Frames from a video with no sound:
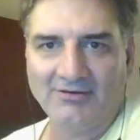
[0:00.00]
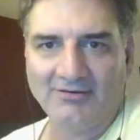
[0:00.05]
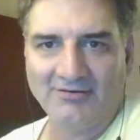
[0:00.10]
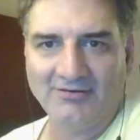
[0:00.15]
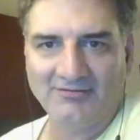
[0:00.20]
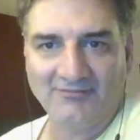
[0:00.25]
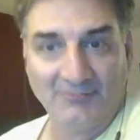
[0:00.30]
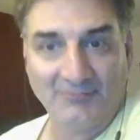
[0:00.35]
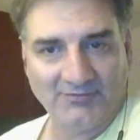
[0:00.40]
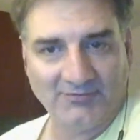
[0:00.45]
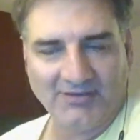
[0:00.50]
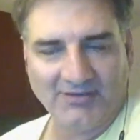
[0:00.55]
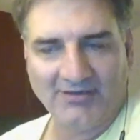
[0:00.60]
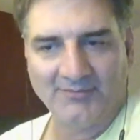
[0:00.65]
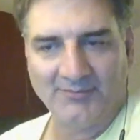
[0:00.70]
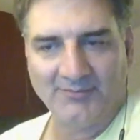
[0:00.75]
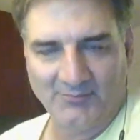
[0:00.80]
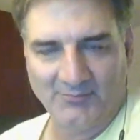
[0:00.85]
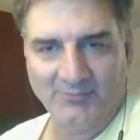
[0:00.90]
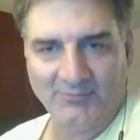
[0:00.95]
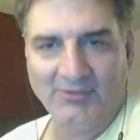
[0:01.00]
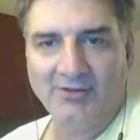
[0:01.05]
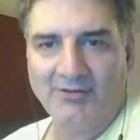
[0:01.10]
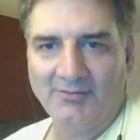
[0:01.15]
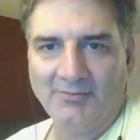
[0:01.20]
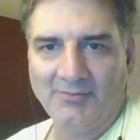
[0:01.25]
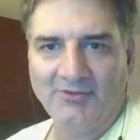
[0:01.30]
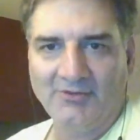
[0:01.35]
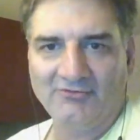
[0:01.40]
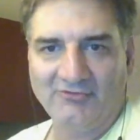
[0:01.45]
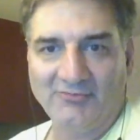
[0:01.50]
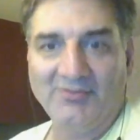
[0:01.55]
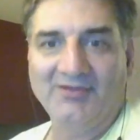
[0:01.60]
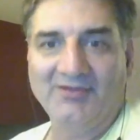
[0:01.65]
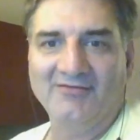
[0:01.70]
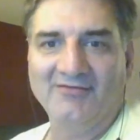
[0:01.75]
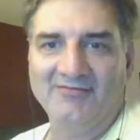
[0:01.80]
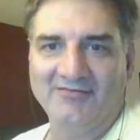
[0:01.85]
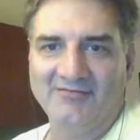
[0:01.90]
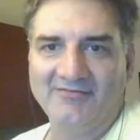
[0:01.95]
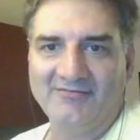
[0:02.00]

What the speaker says: It's got a bunch of pieces.